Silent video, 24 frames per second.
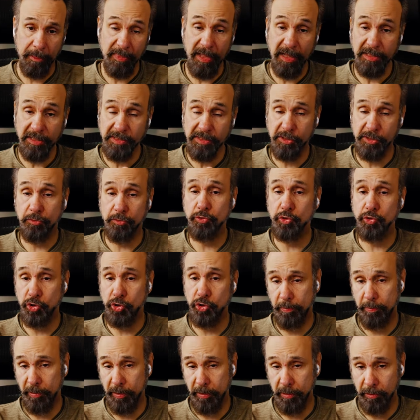That's a
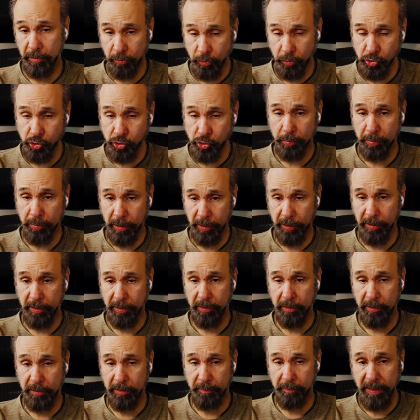crucial part.
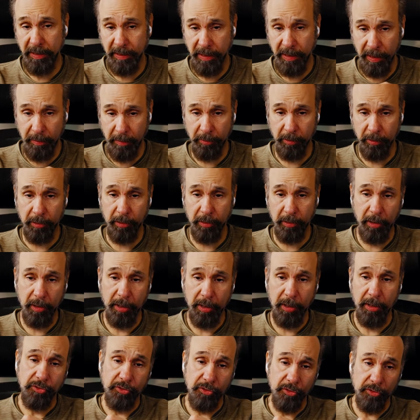Being able
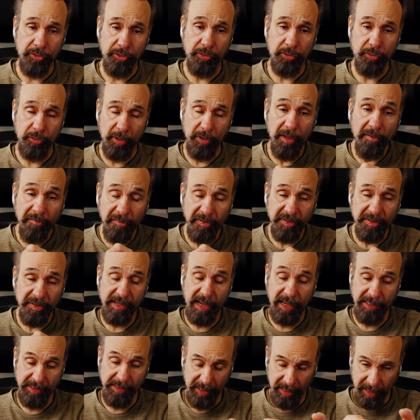to
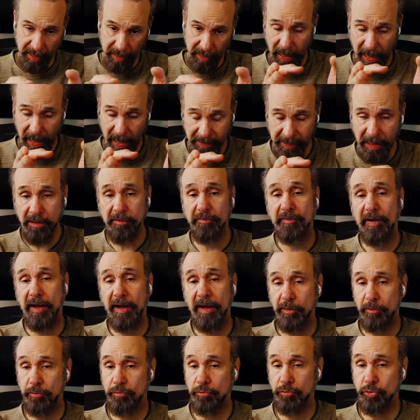
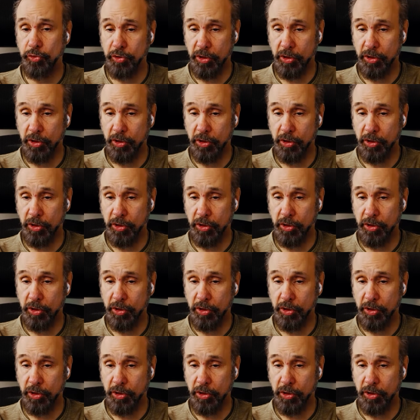identifying the root